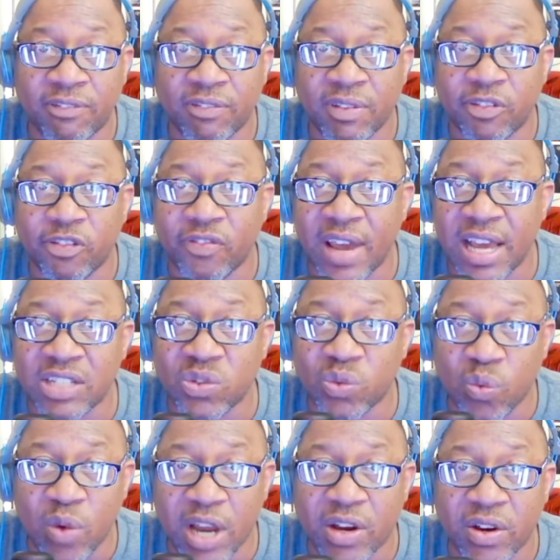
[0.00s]
LaFace
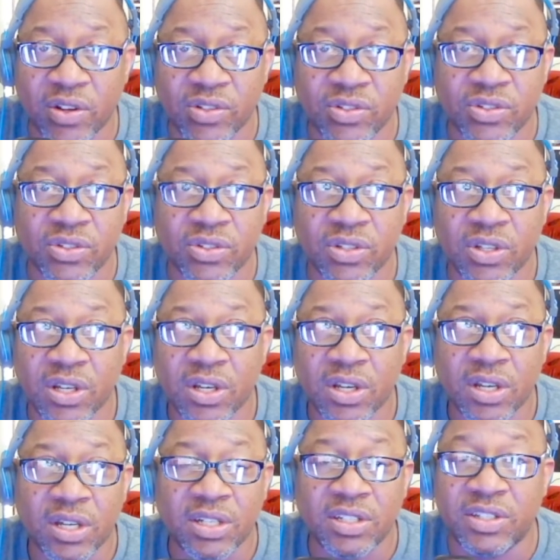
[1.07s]
Records,
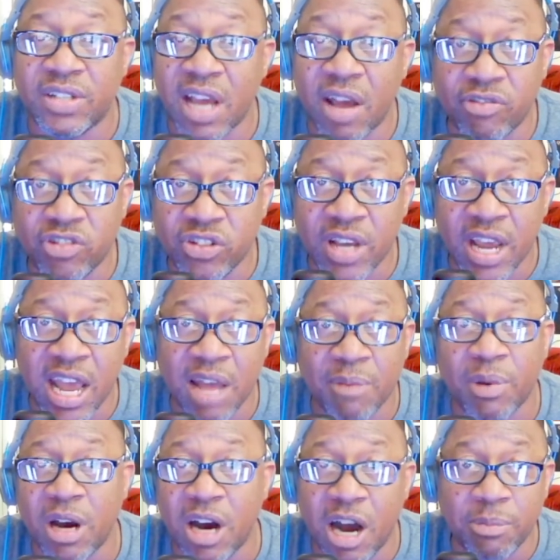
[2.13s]
Def Jam,
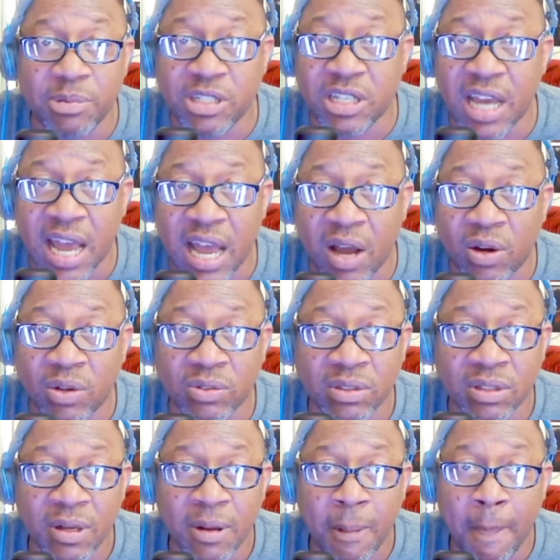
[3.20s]
Uptown,
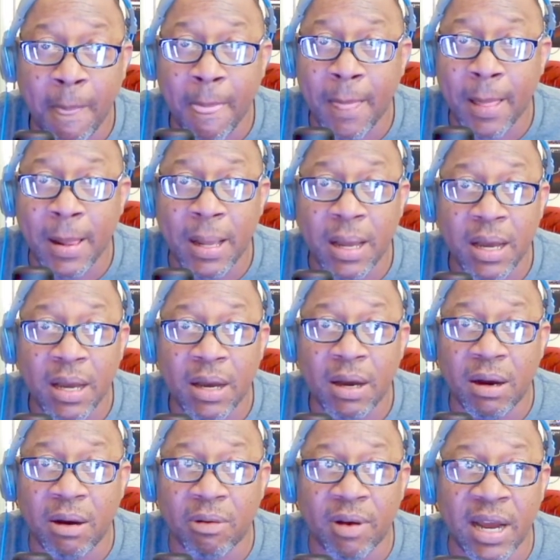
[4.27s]

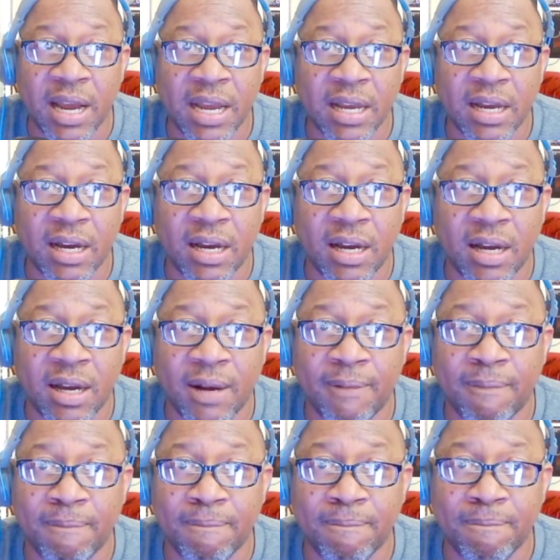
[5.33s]
all right,
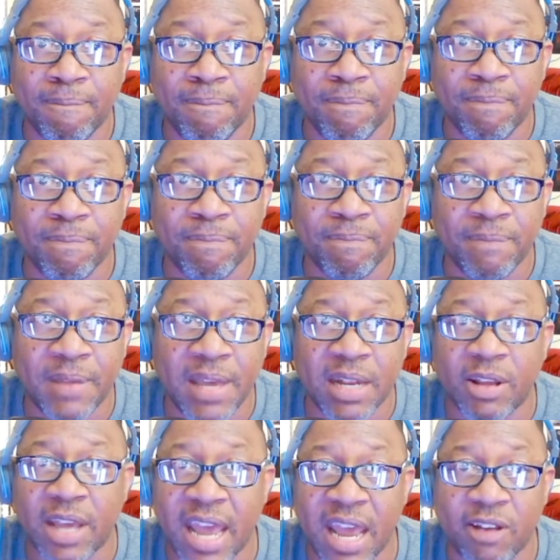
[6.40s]
and
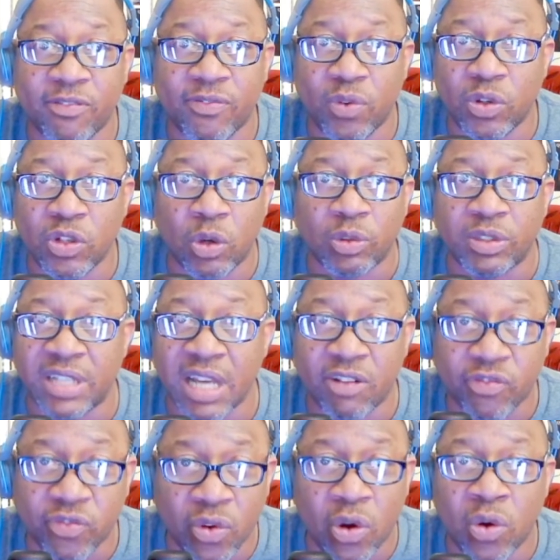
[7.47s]
a handful, you know,
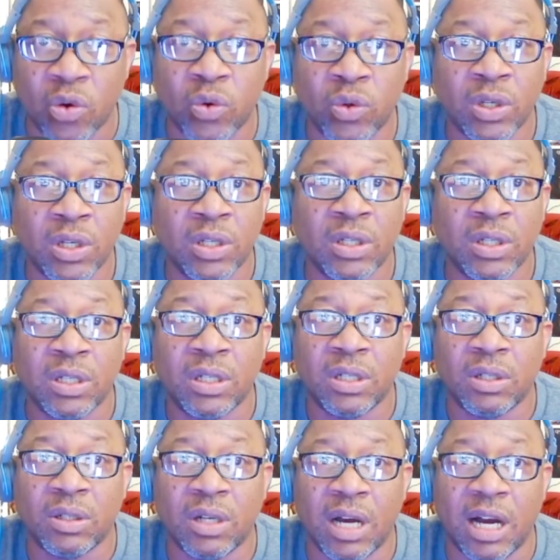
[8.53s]
Death Row.
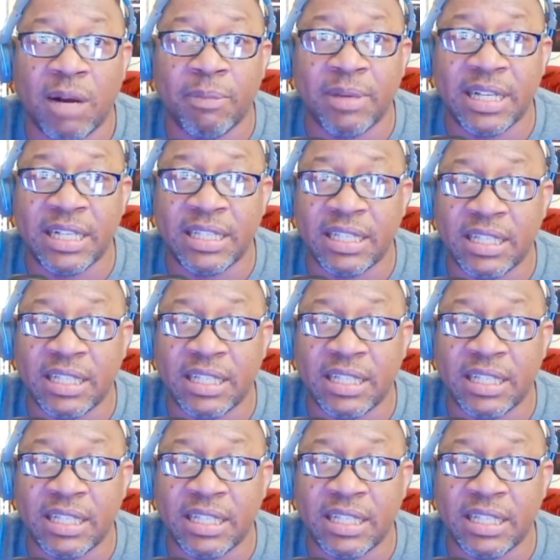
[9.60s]
These